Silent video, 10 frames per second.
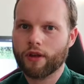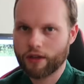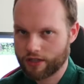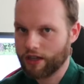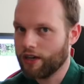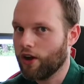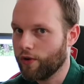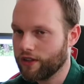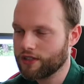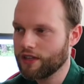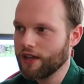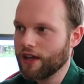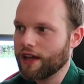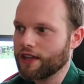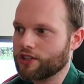as I know it,
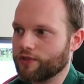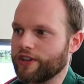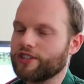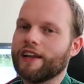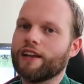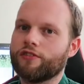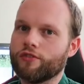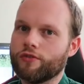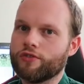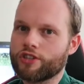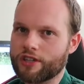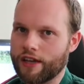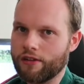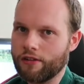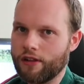is translated to
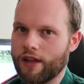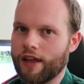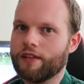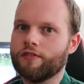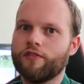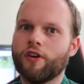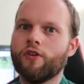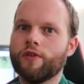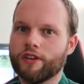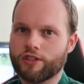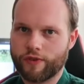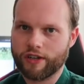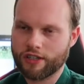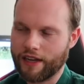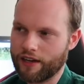skill, and do is
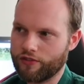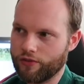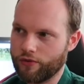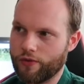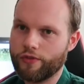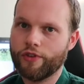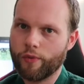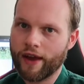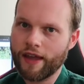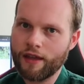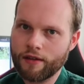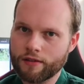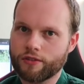translated to the way.